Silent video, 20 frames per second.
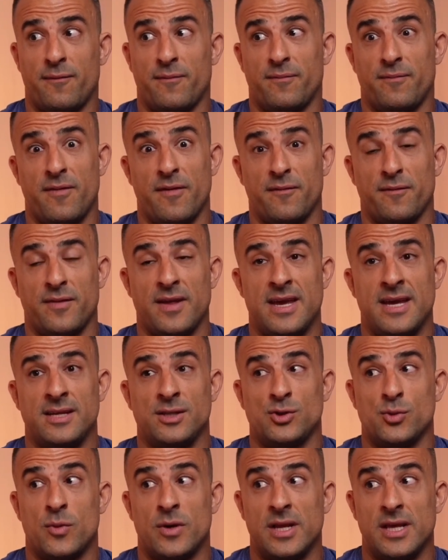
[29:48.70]
15,
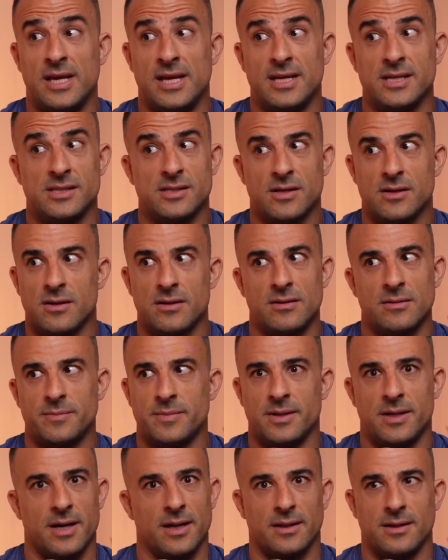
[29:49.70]
20 years ago,
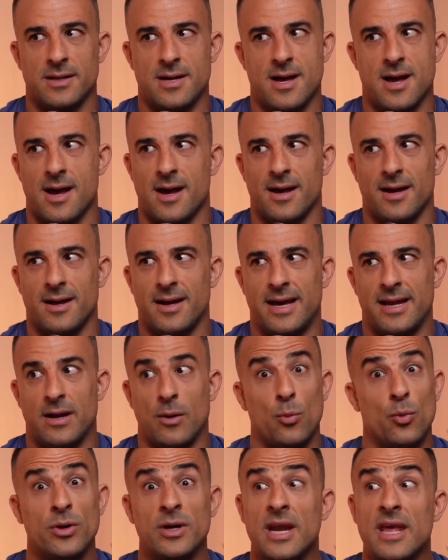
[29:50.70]
but like, nah. And I
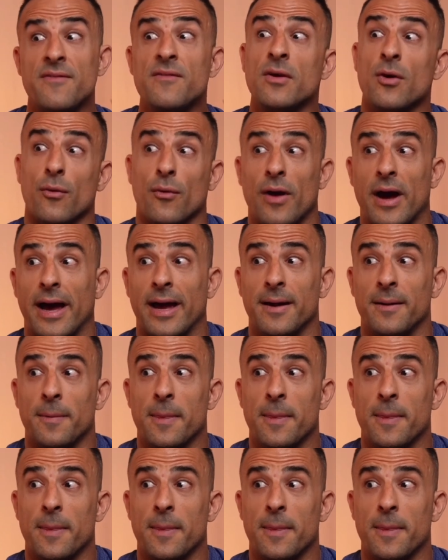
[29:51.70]
wouldn't even cry.